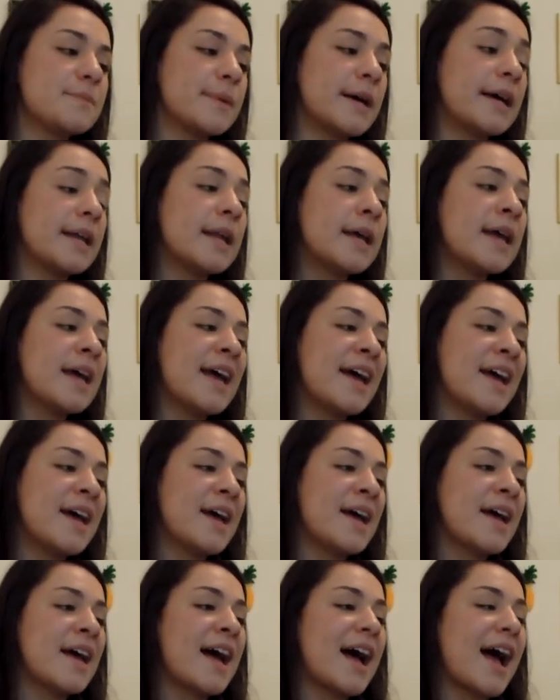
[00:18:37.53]
But
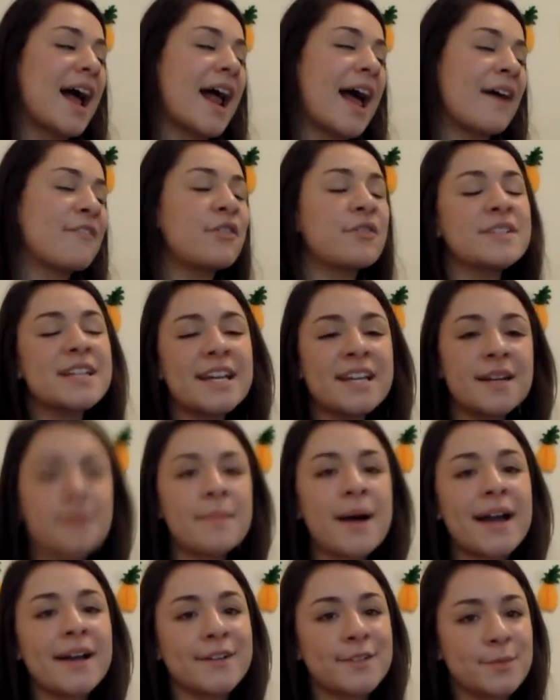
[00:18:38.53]
have you ever taken a
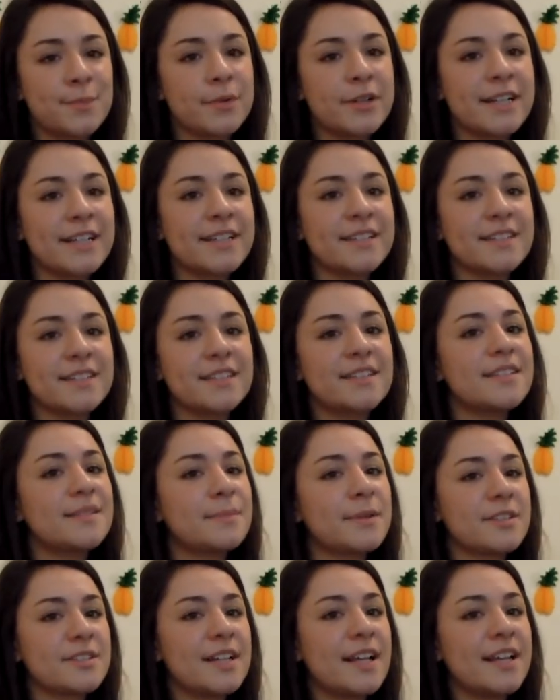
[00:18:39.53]
Myers-Briggs
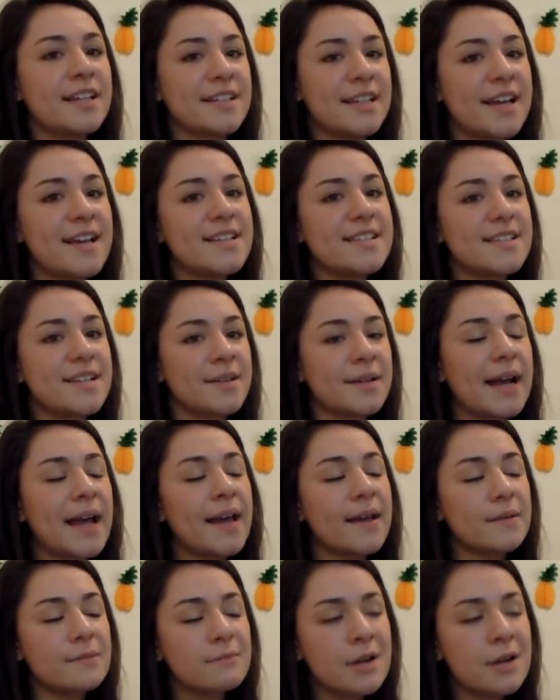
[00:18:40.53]
personality test? Okay.